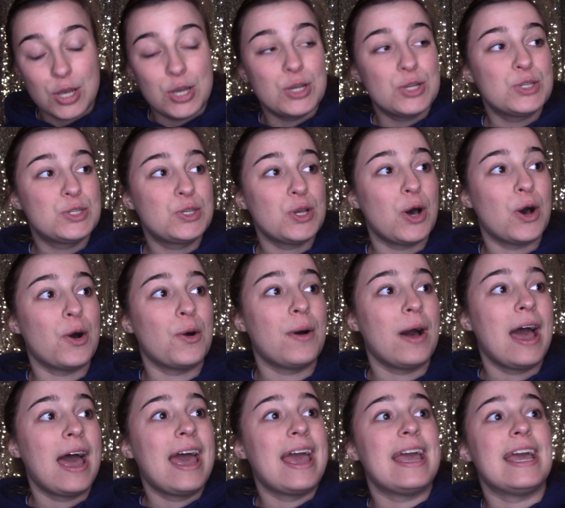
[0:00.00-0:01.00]

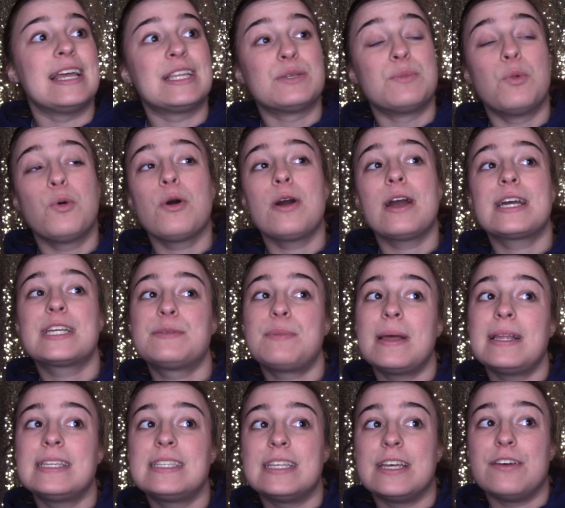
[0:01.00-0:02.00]
So it's more
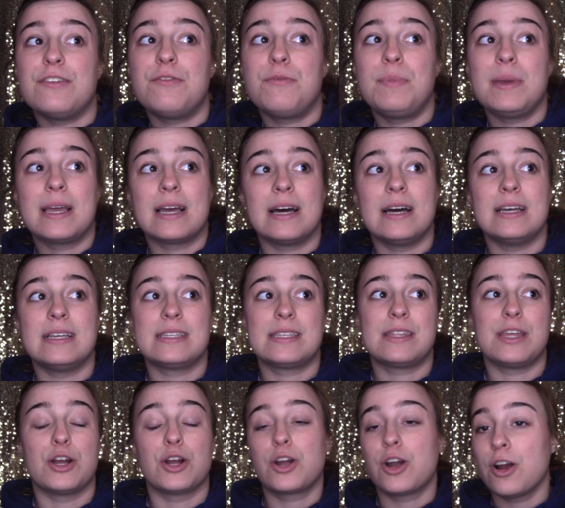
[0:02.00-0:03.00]
expensive because
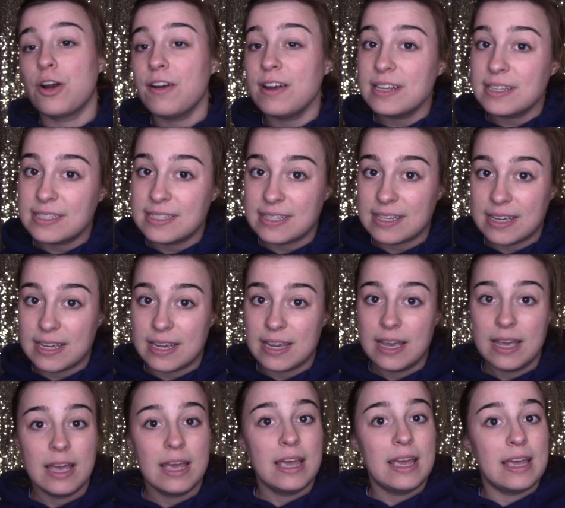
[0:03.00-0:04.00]
their
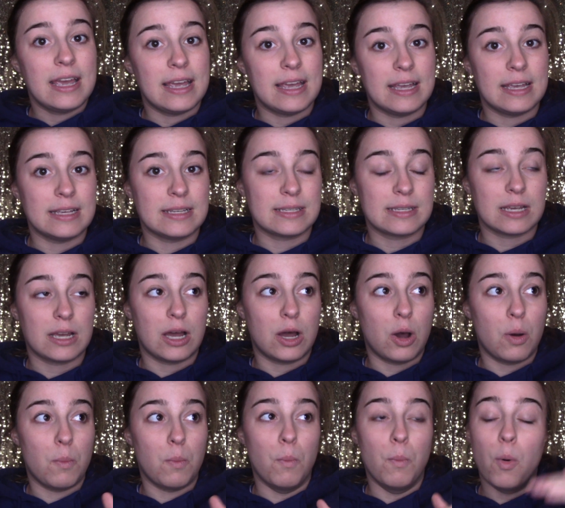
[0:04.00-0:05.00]
currency is
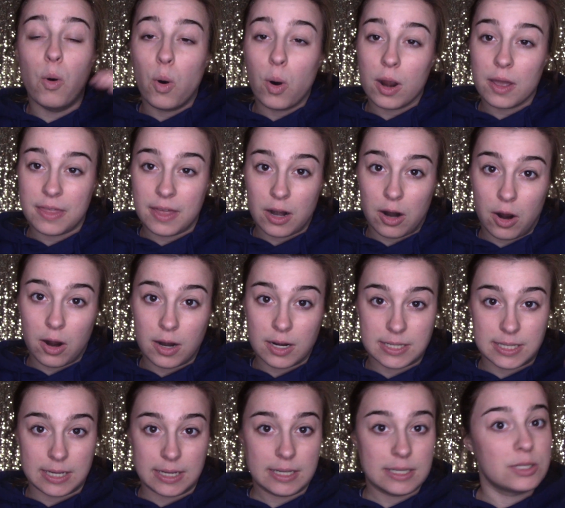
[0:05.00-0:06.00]
more than
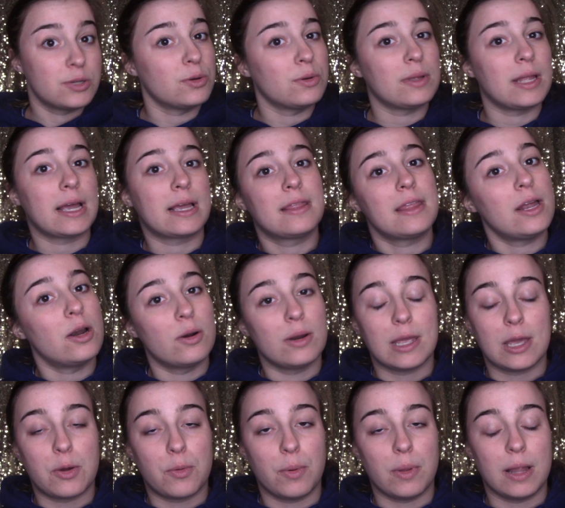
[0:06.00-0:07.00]
ours is, so like they don't
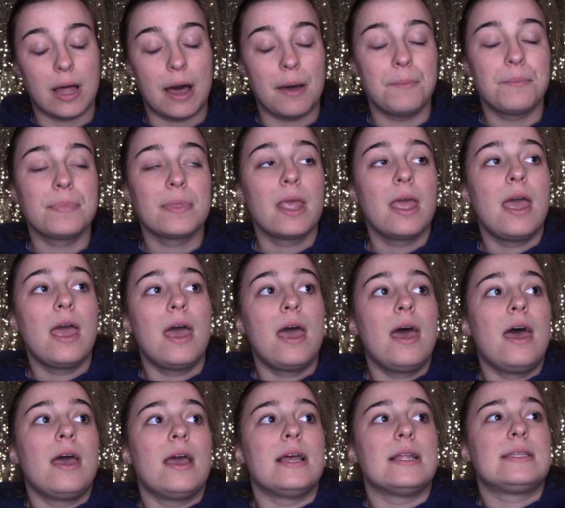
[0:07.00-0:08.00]
equal up.
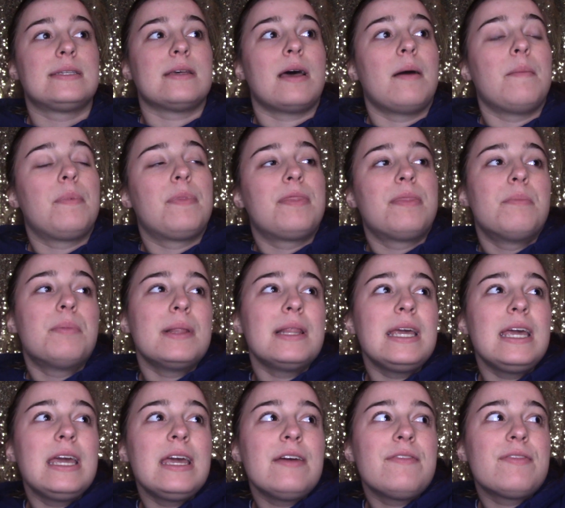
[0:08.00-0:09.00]
It's, I
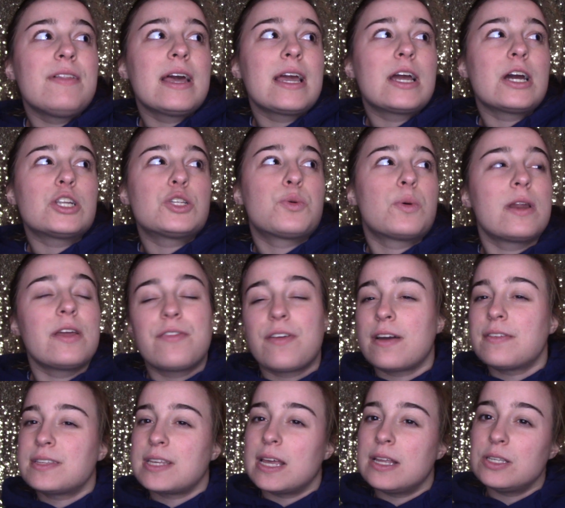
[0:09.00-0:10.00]
believe, like
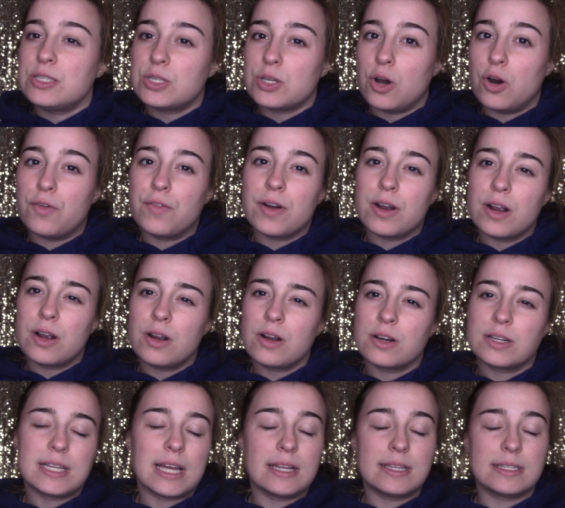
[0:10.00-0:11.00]
25 cents over
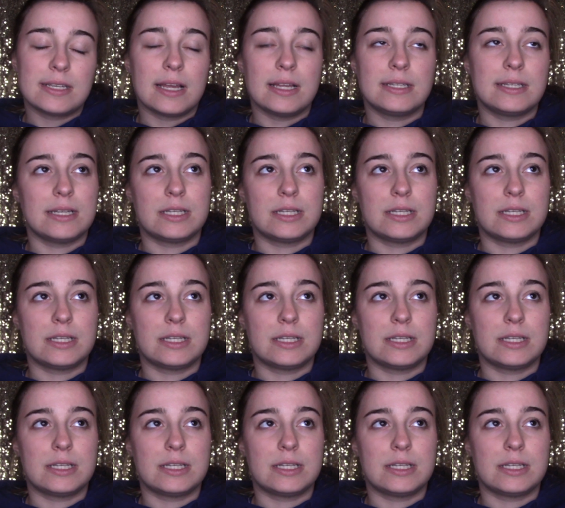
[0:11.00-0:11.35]
or 10 cents.